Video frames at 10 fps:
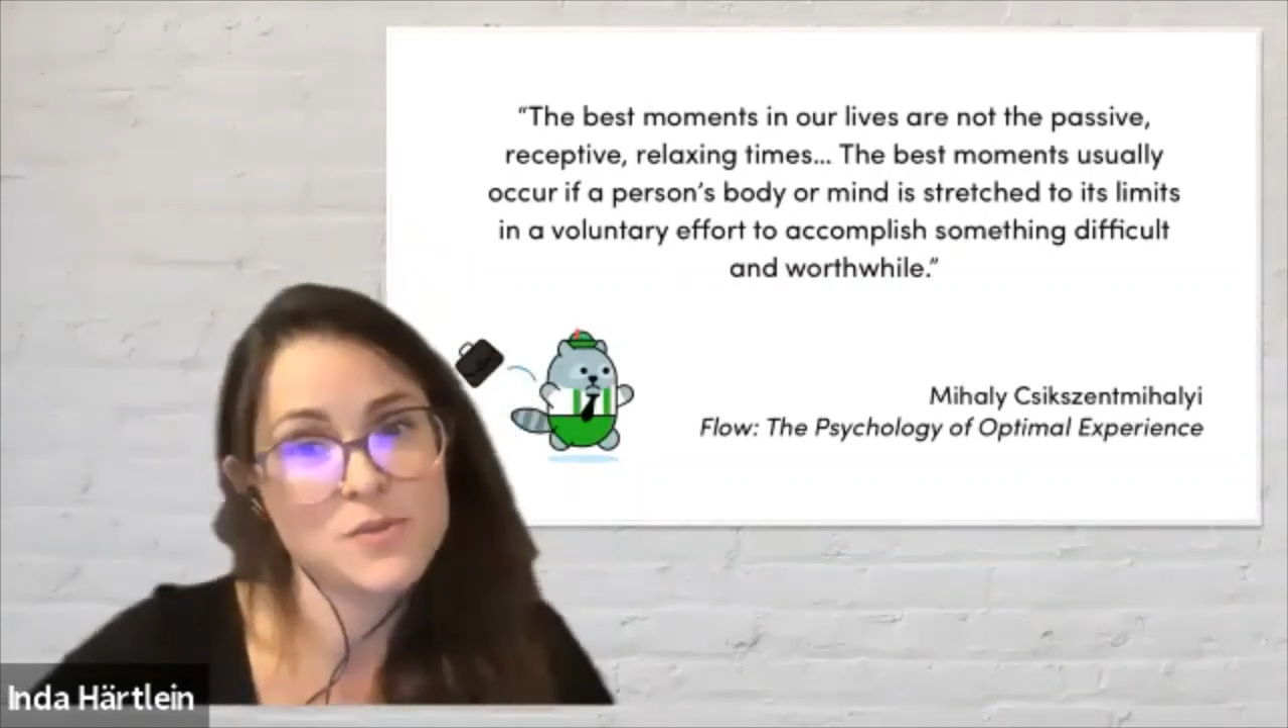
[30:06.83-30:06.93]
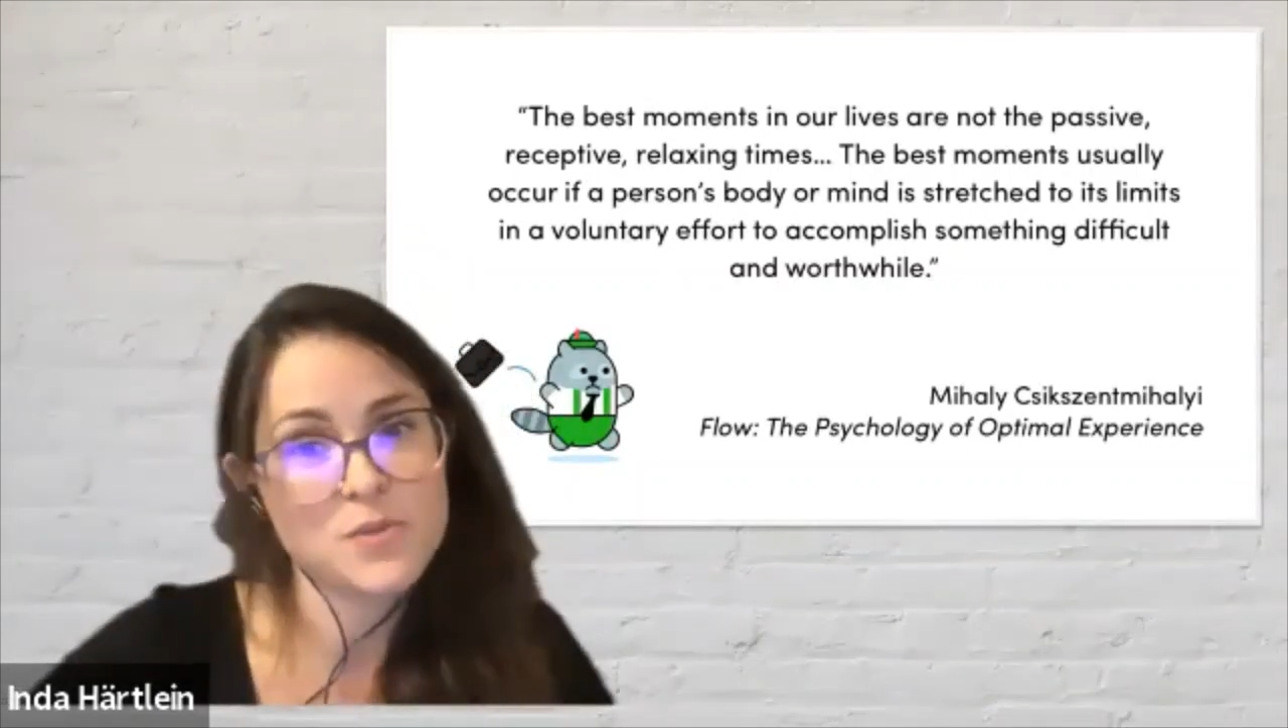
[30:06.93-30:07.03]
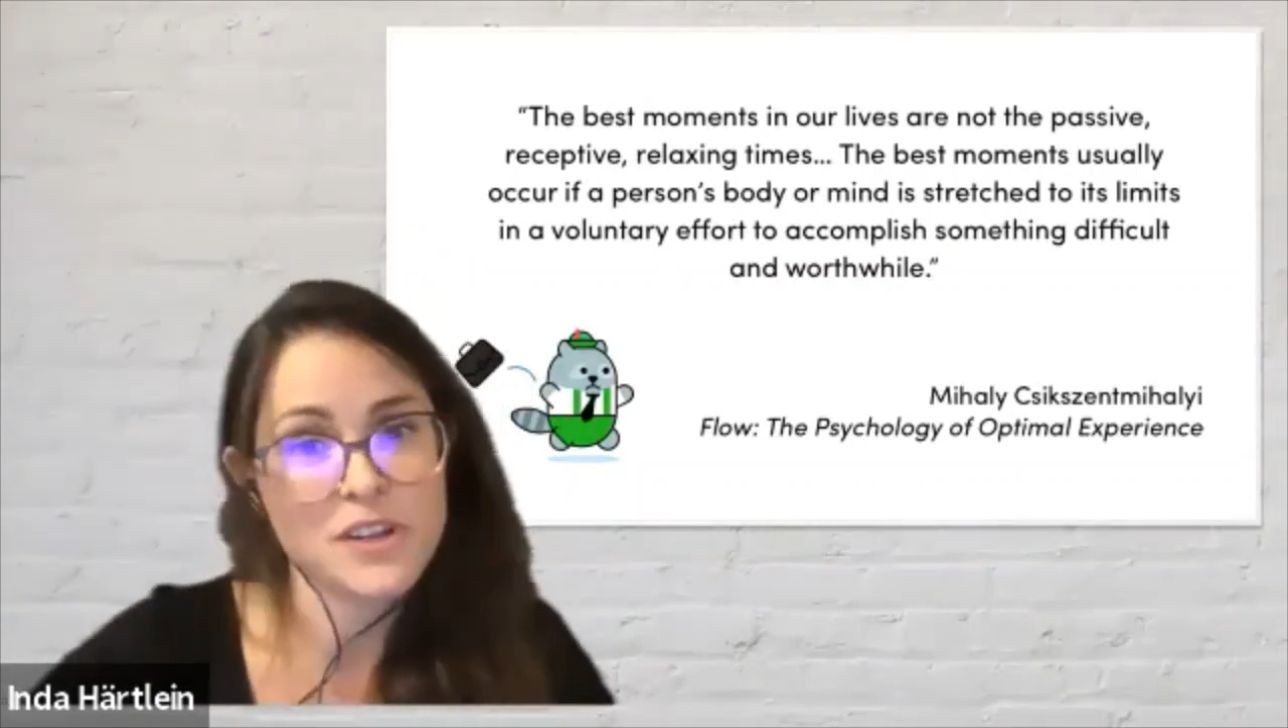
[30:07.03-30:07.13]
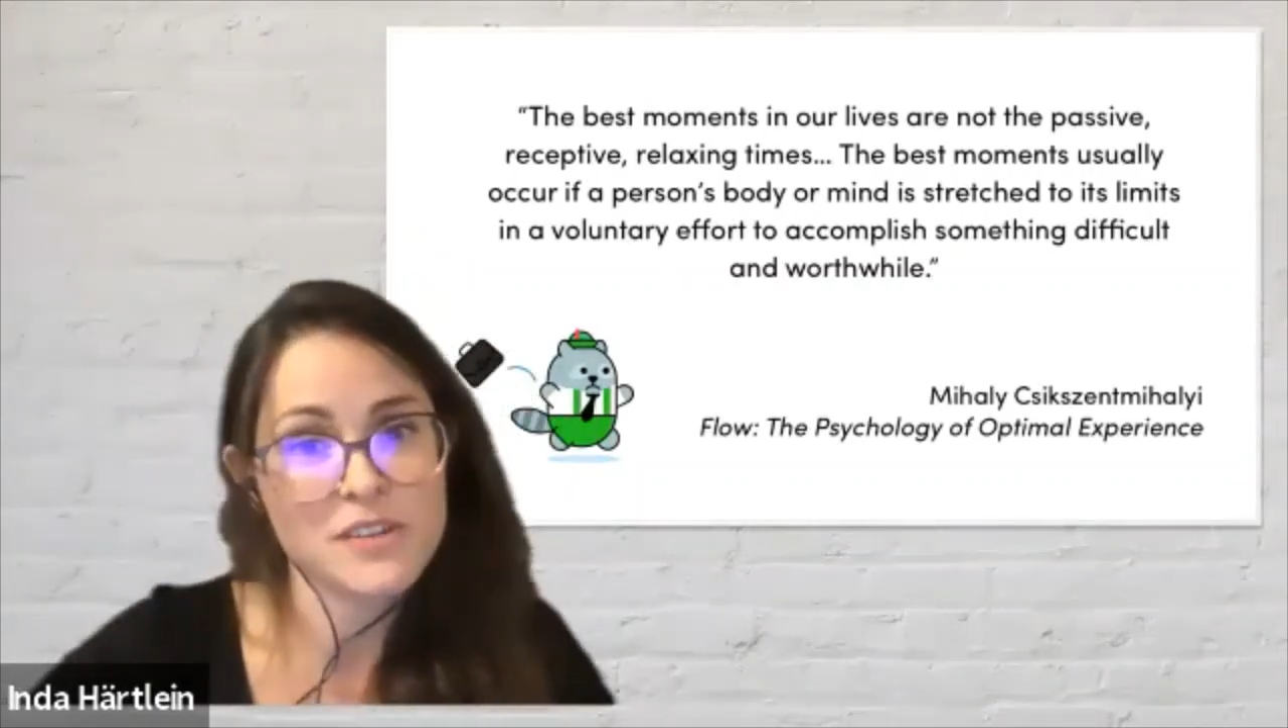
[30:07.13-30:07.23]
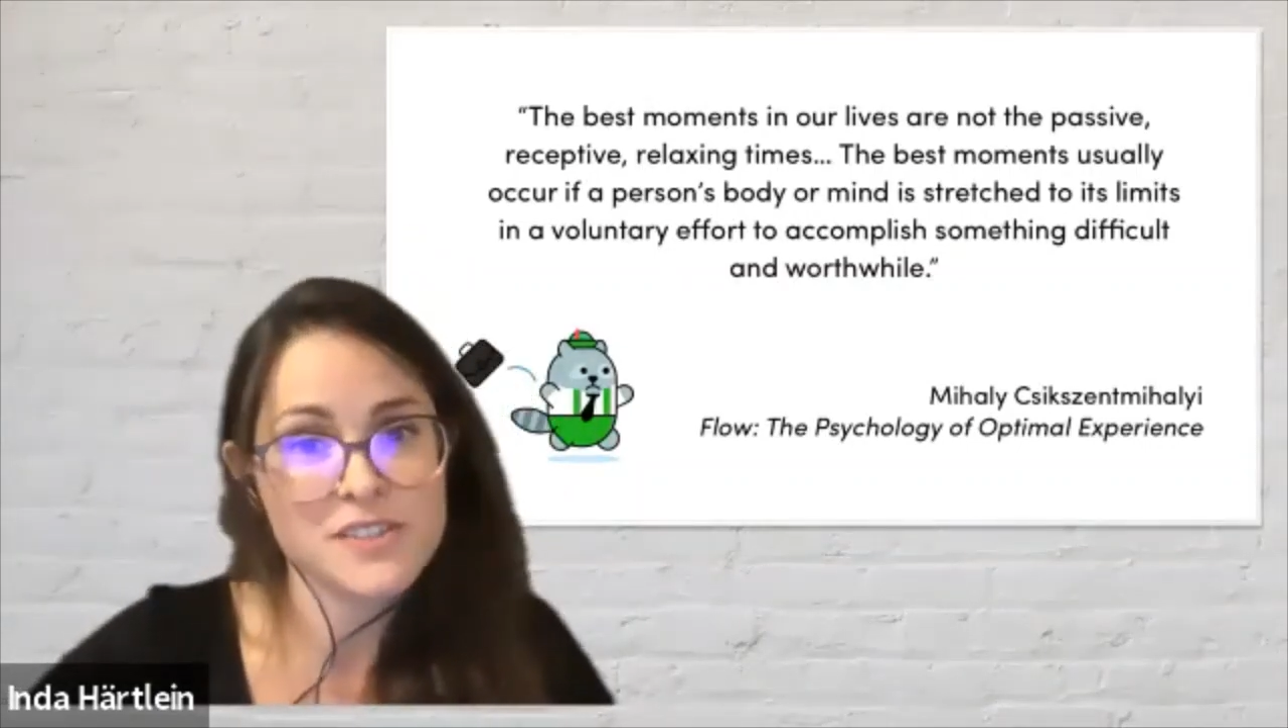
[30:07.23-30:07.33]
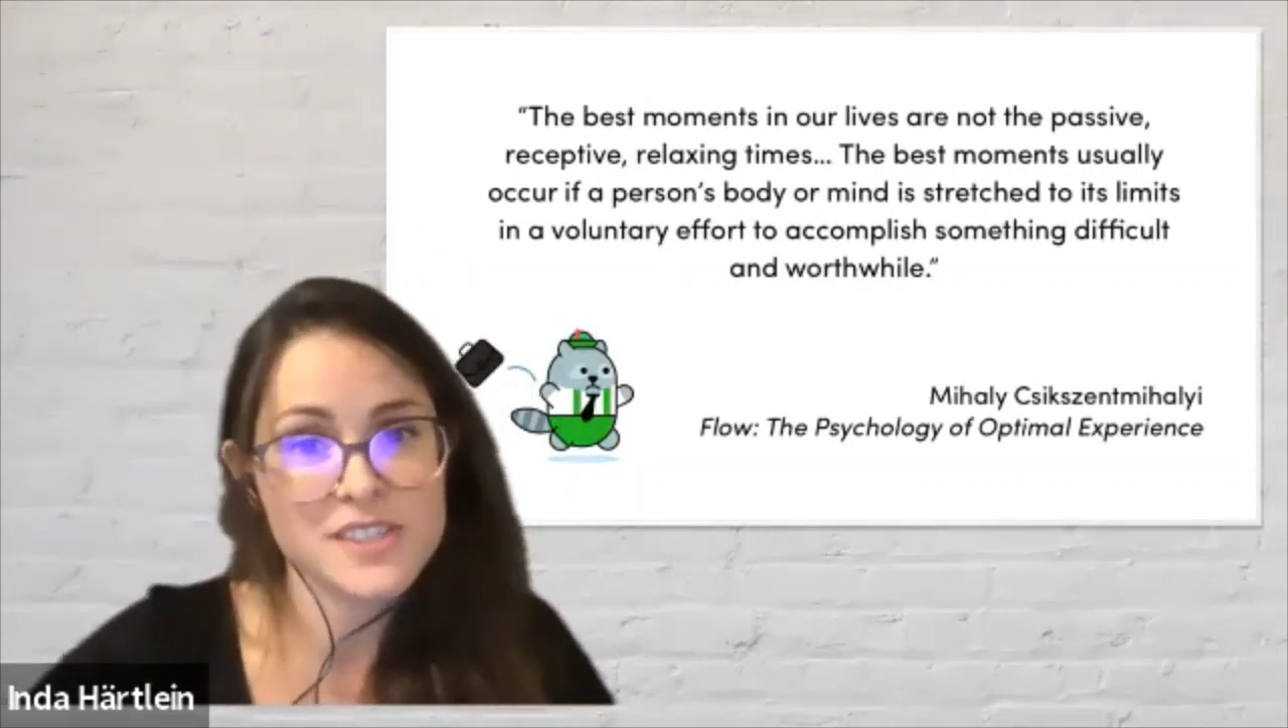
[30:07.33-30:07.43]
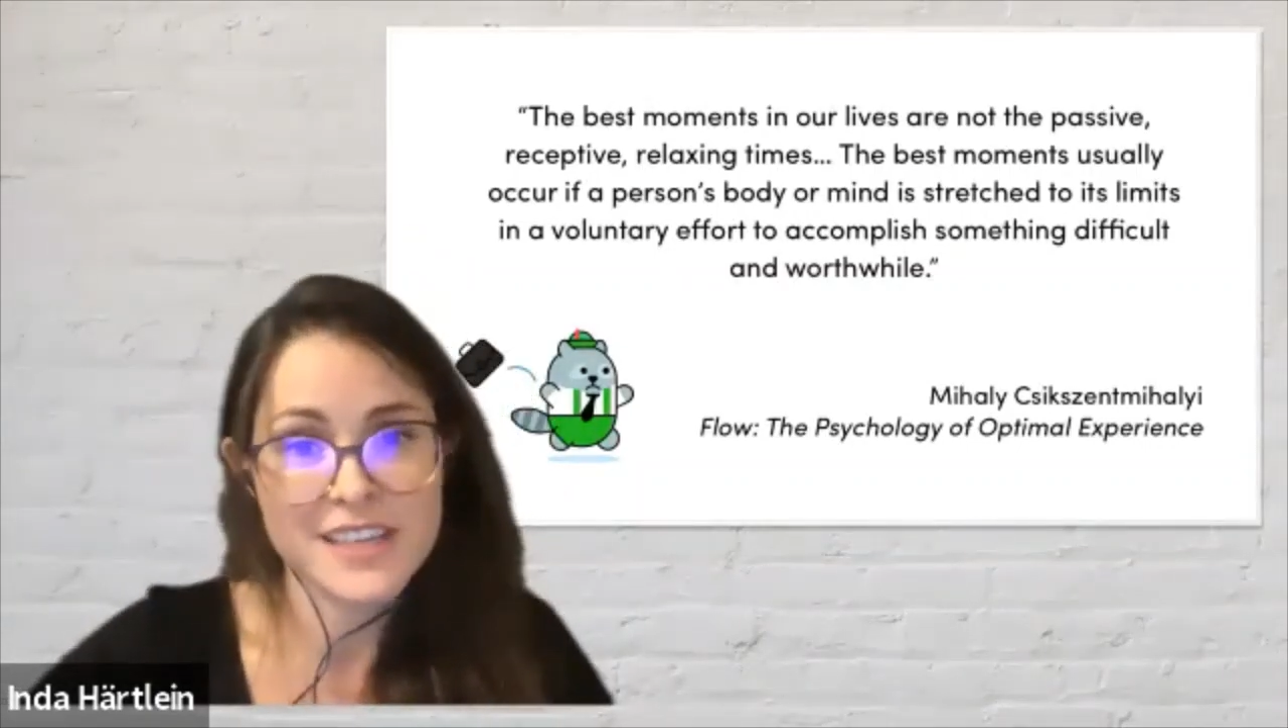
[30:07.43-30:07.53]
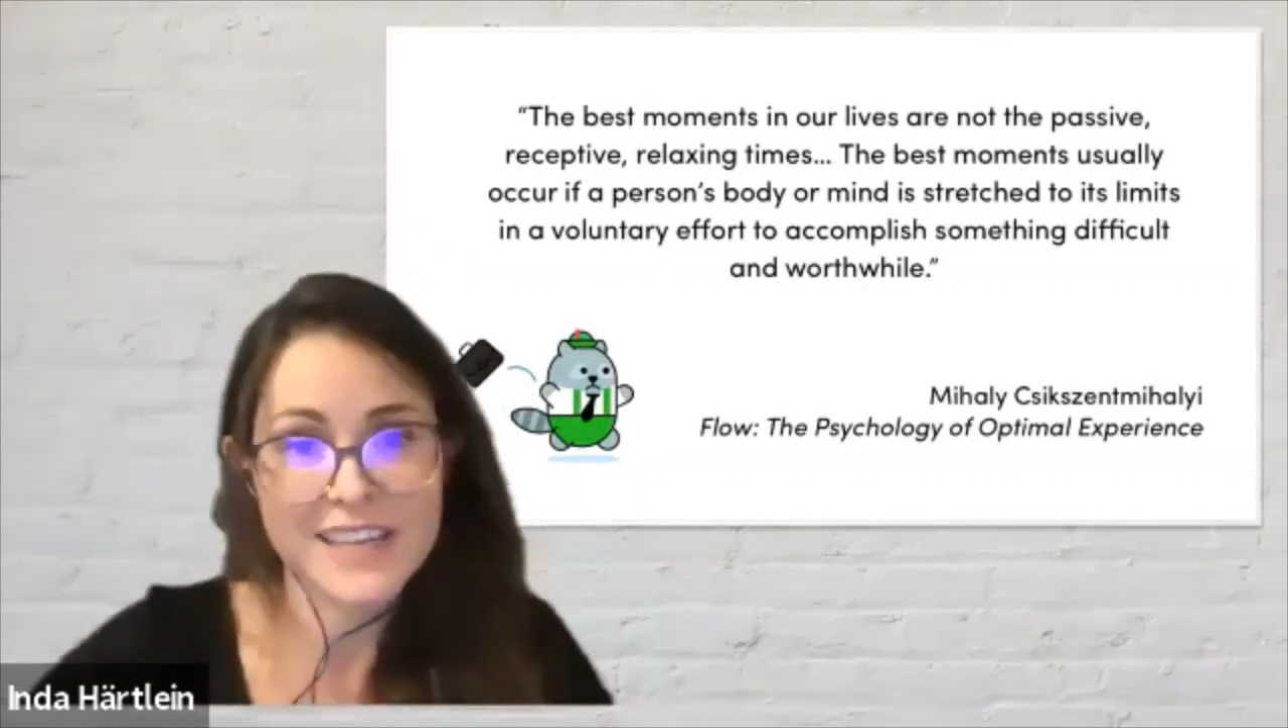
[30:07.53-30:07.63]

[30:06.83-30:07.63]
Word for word: pronounced.